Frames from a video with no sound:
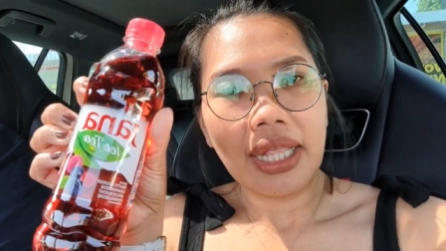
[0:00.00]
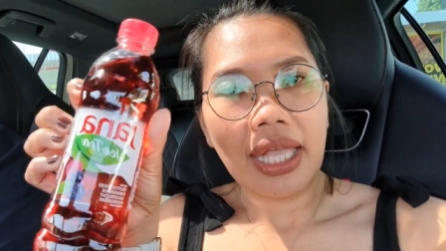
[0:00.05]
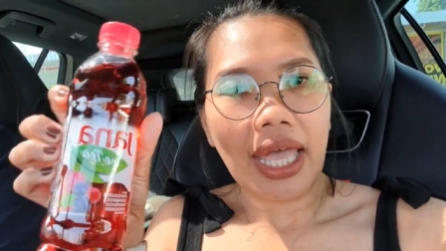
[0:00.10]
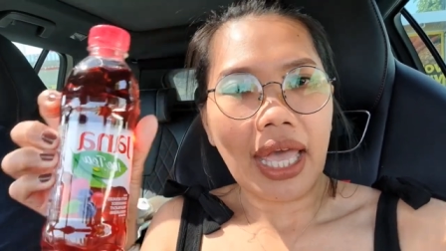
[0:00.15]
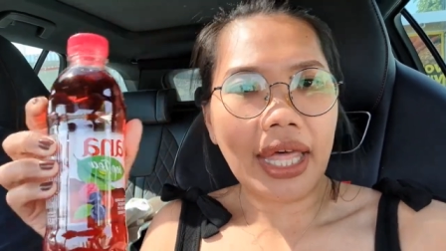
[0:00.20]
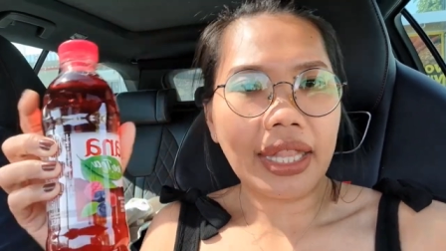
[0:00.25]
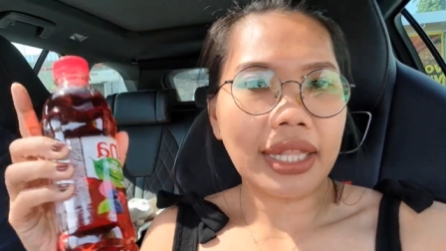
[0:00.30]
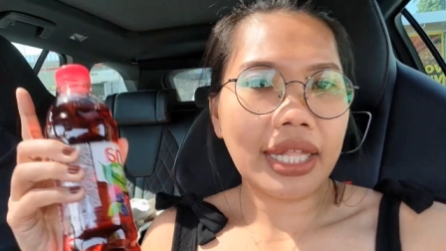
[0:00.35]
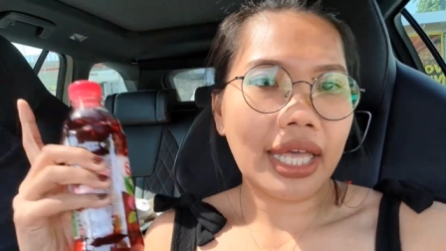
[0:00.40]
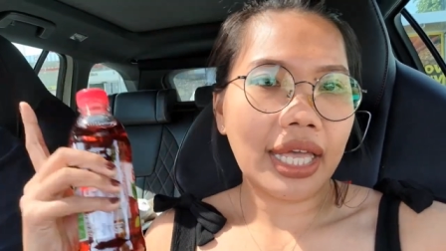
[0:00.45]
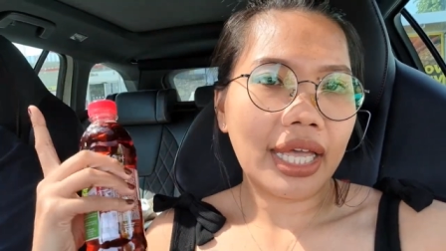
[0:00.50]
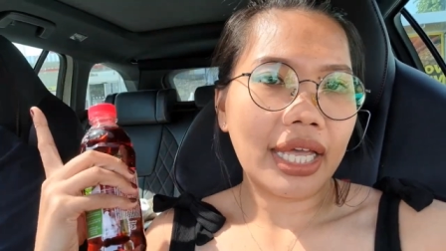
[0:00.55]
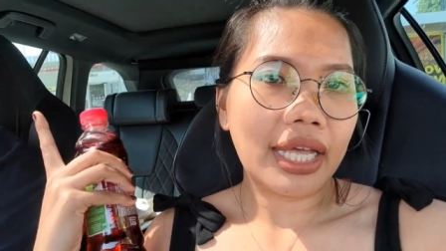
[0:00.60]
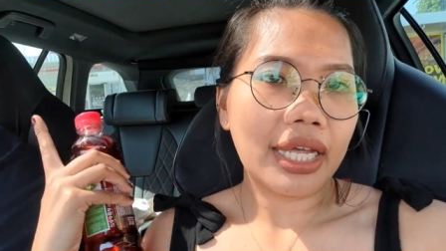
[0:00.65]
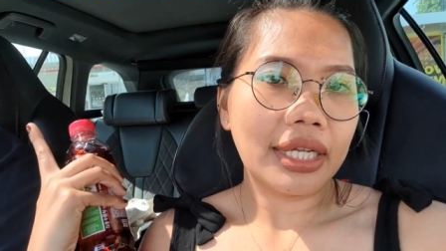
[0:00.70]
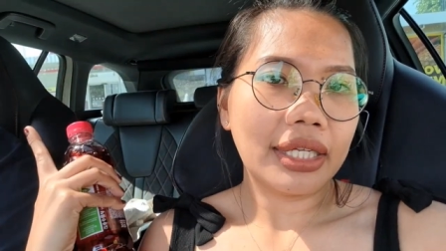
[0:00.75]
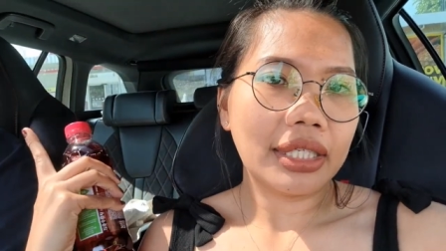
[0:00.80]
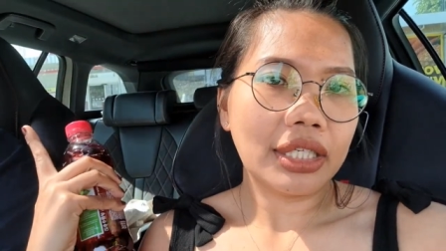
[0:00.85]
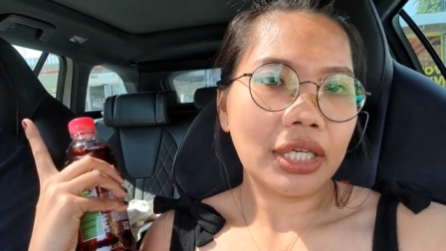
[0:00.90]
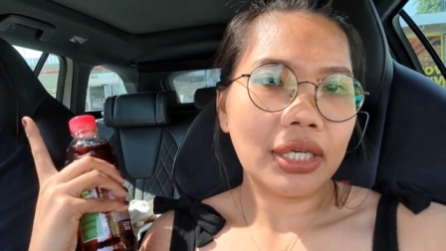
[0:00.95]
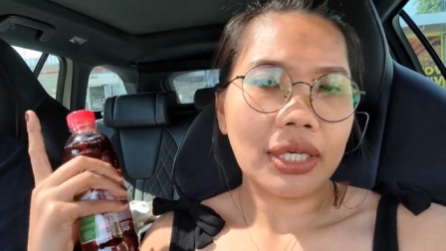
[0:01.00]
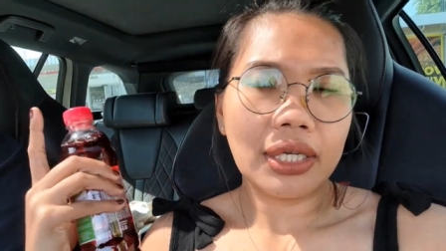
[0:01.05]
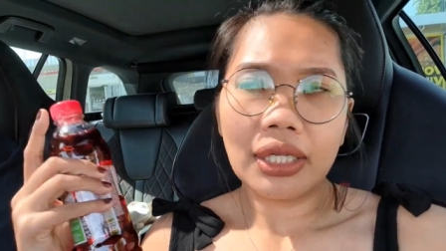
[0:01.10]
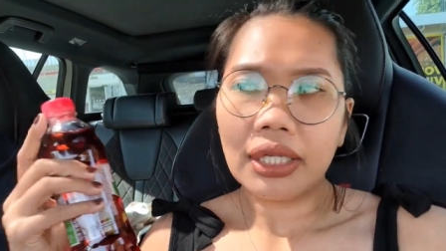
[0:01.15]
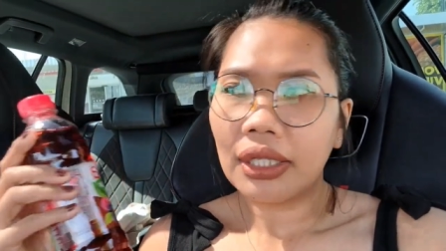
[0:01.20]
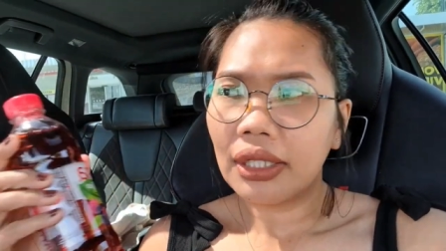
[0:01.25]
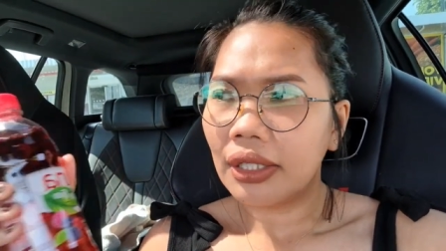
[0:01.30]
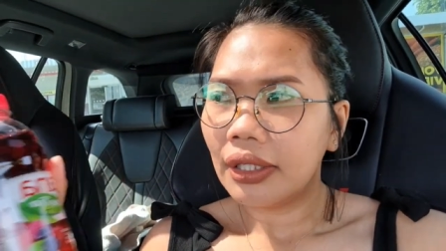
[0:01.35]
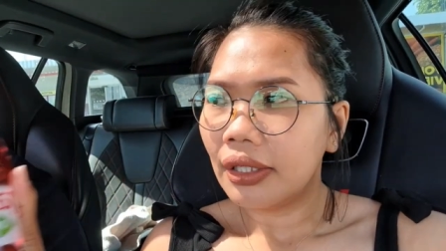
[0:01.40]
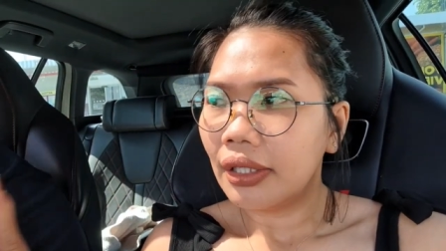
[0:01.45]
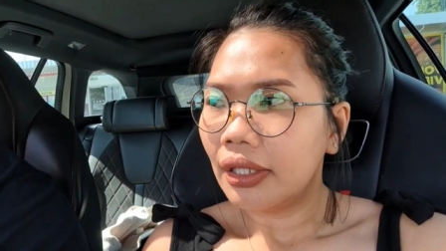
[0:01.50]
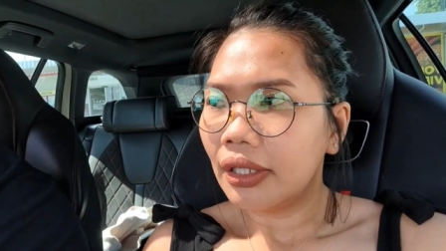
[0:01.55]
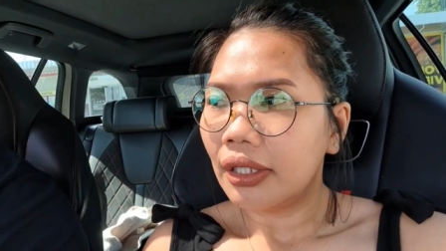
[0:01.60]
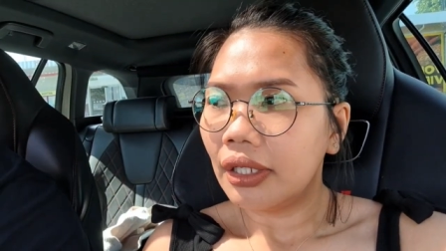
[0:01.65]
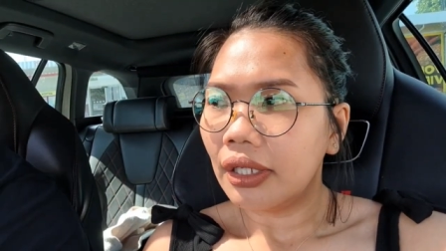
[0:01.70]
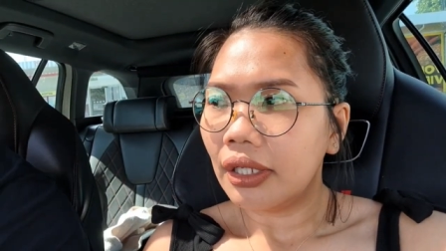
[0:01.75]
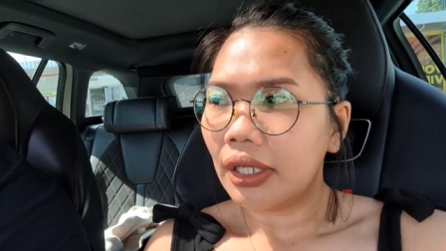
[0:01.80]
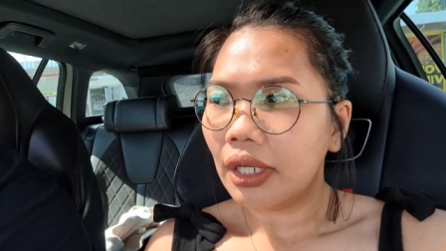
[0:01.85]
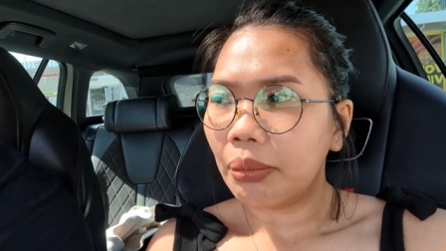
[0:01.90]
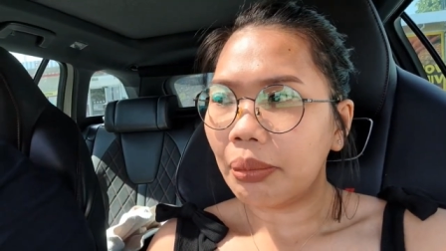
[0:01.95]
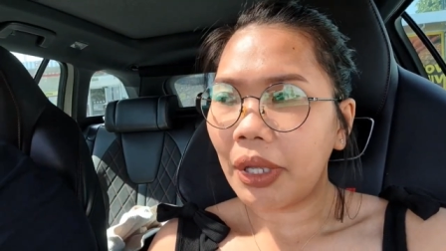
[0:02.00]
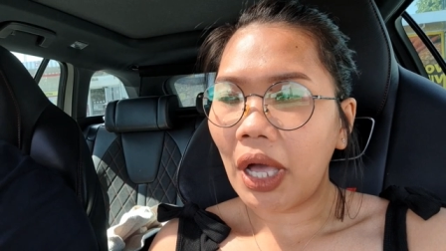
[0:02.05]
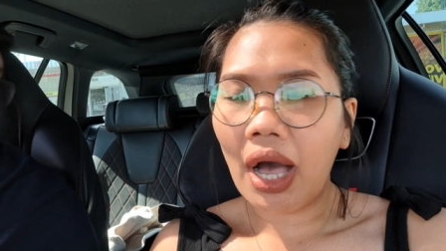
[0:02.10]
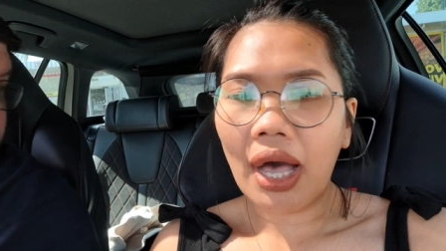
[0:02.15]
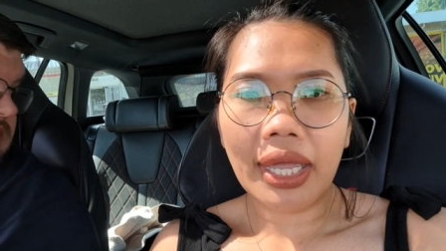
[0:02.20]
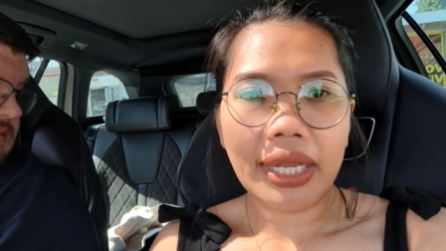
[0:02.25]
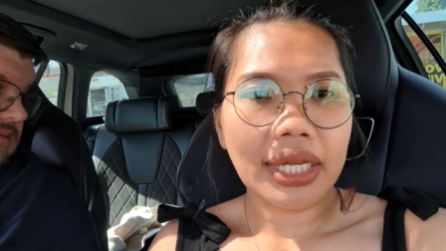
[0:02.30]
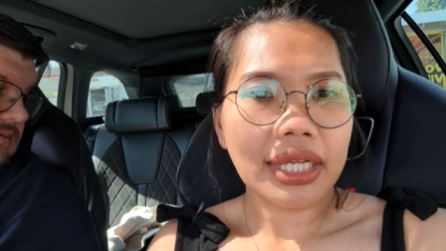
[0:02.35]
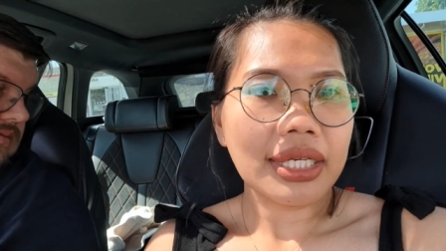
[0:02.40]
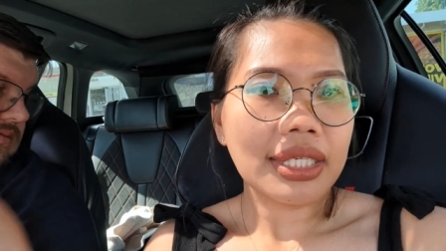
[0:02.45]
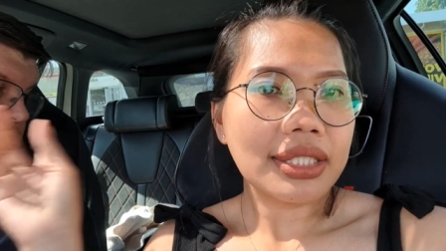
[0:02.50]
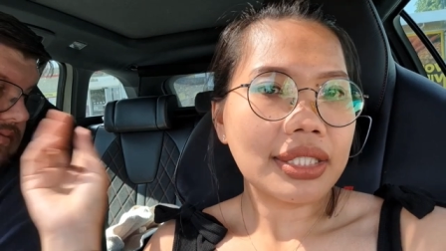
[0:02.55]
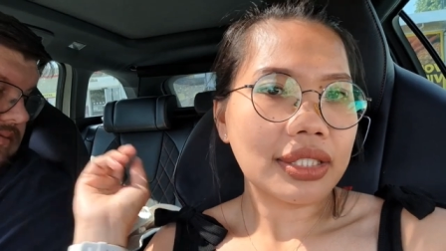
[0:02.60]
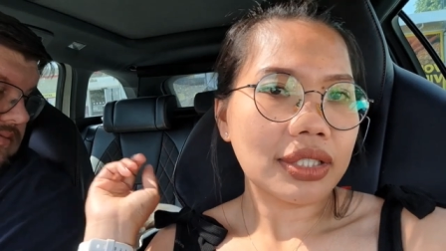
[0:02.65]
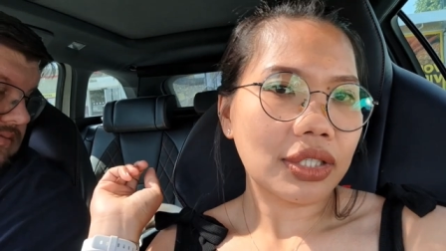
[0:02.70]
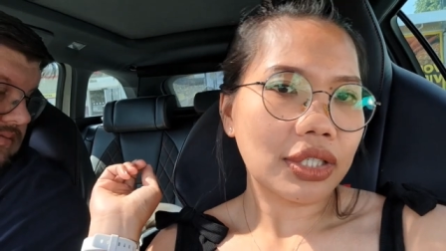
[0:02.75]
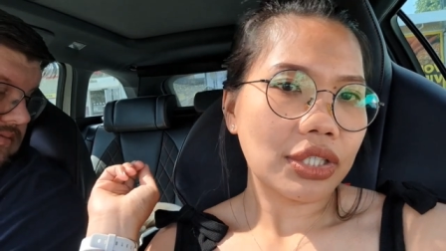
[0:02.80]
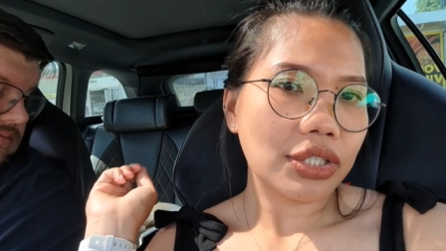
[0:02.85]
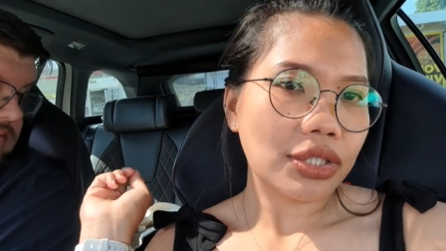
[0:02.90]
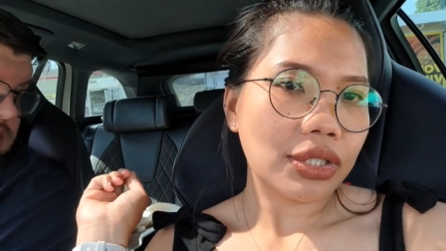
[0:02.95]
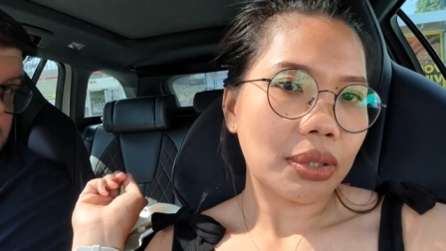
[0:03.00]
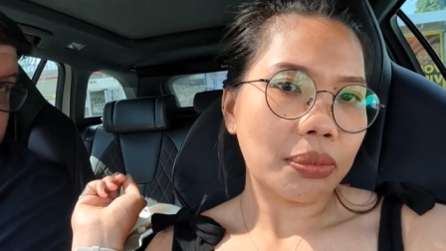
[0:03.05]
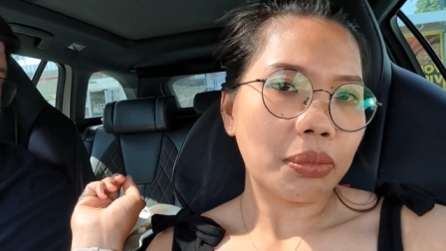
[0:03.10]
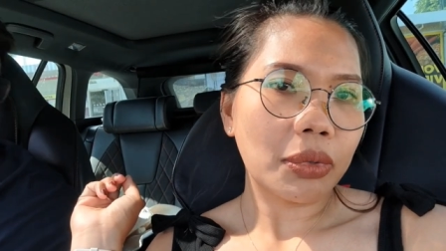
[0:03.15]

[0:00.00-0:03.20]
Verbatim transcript: And then behind us are some